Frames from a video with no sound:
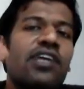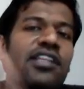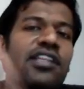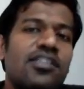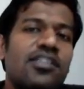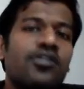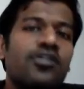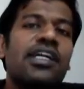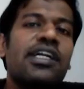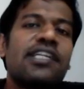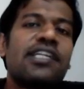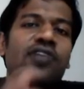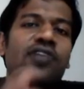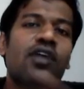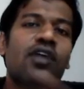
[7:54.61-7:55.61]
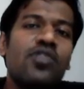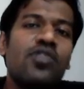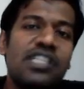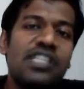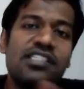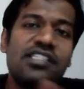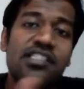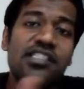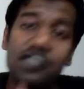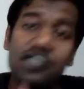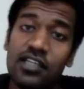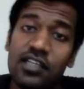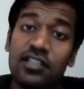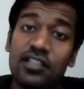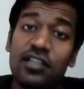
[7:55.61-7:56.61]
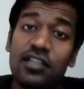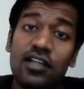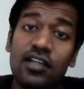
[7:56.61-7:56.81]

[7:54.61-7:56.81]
this student does not know these things.